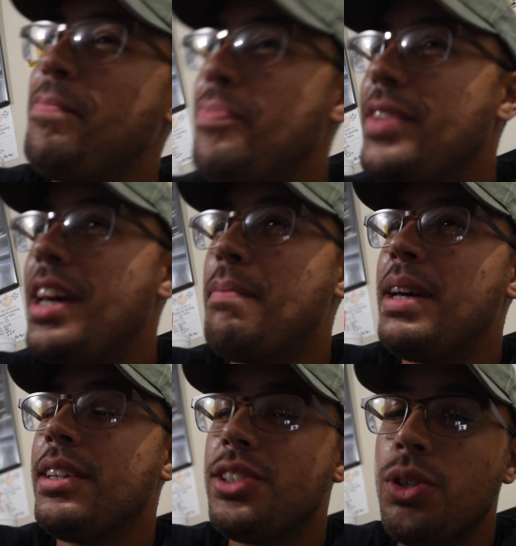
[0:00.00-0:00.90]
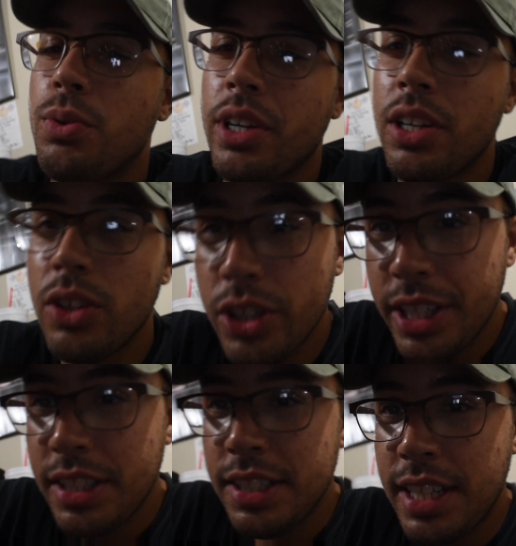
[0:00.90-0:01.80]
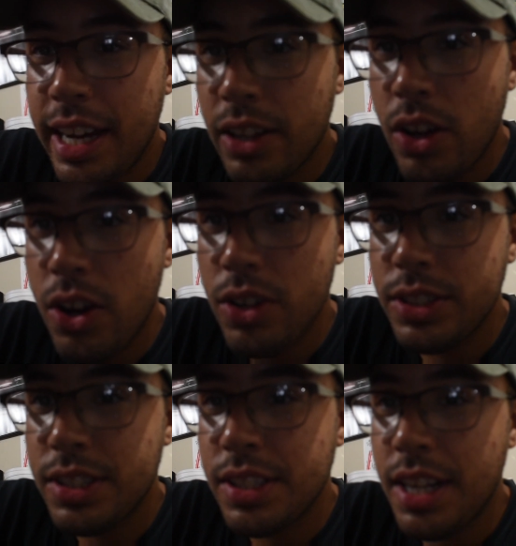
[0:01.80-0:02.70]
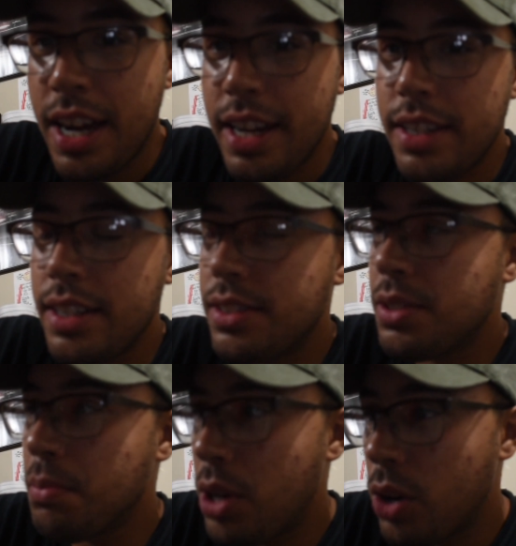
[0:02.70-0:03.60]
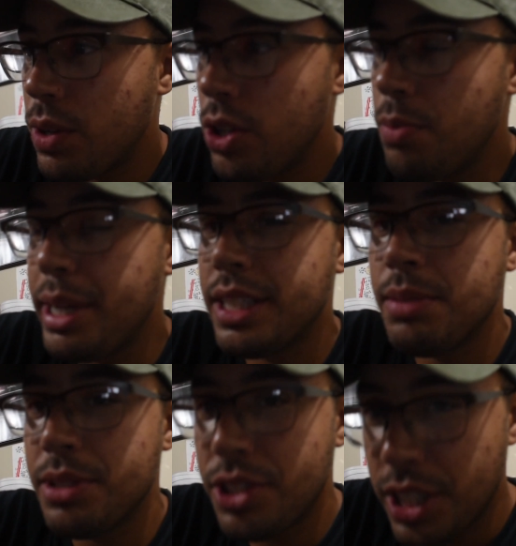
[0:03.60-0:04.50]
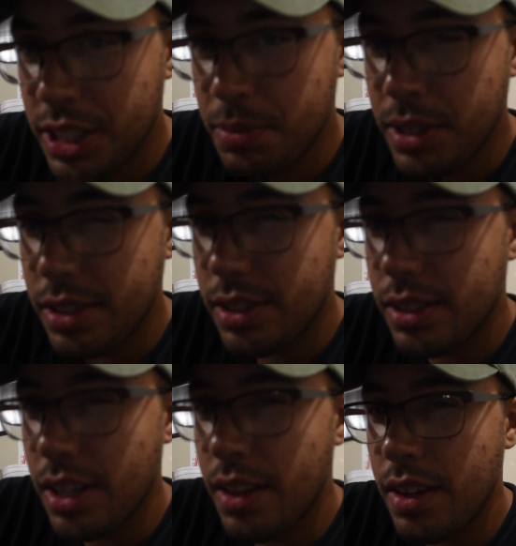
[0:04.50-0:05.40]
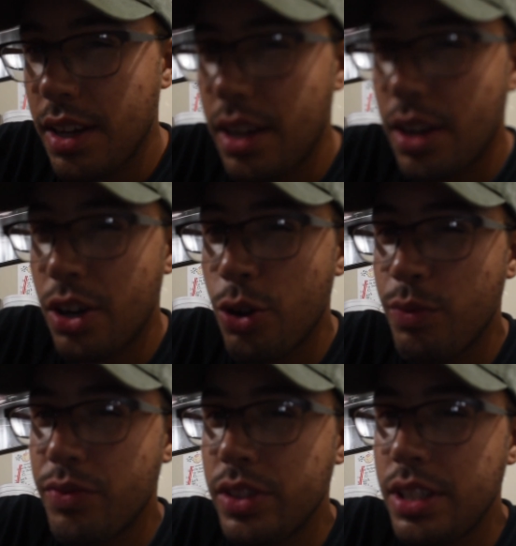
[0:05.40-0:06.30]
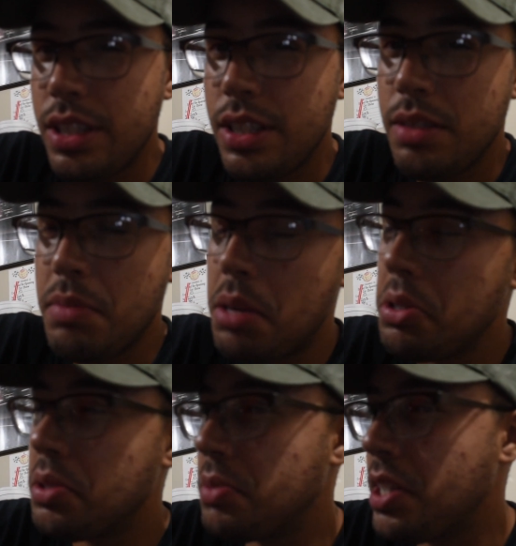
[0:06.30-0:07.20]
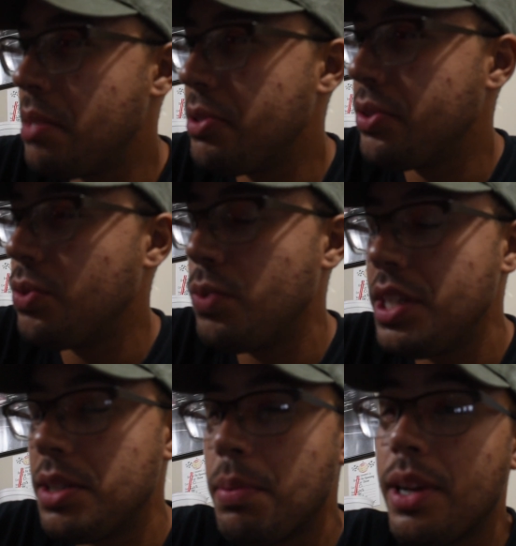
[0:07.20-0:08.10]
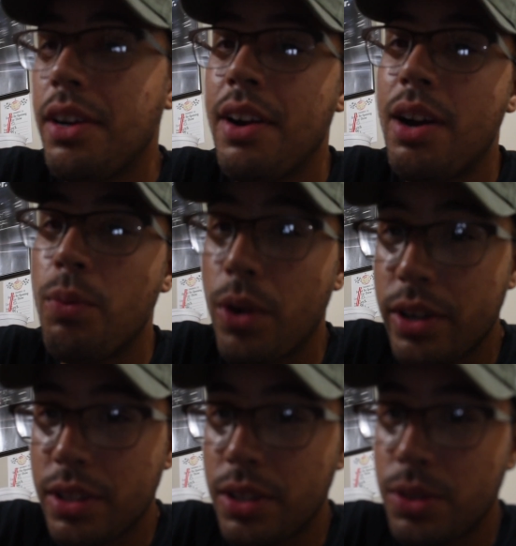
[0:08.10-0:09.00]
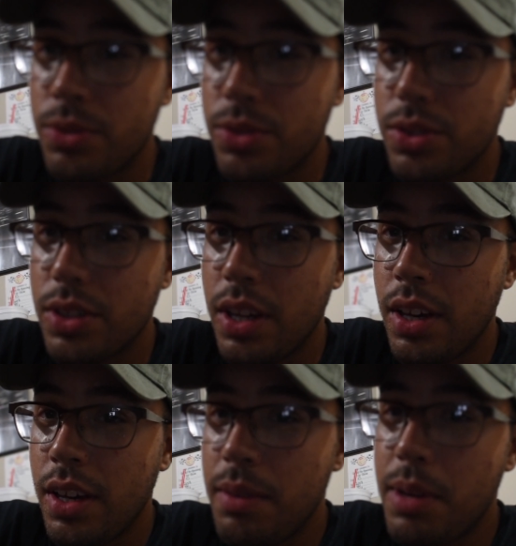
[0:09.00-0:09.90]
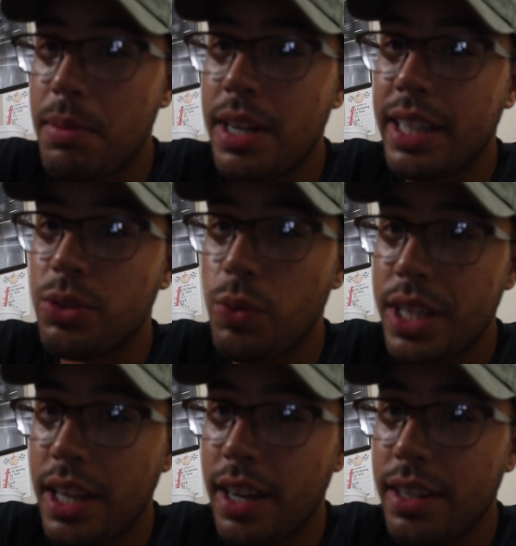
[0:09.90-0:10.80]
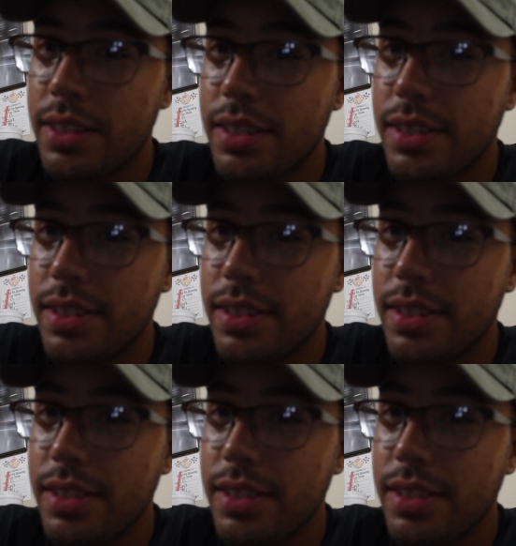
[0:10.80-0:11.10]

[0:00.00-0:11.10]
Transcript: yeah, man, so we're gonna look at these data logs tonight and tomorrow, make some adjustments, and then hopefully maybe sometime during the week, depending on how work goes, maybe next weekend,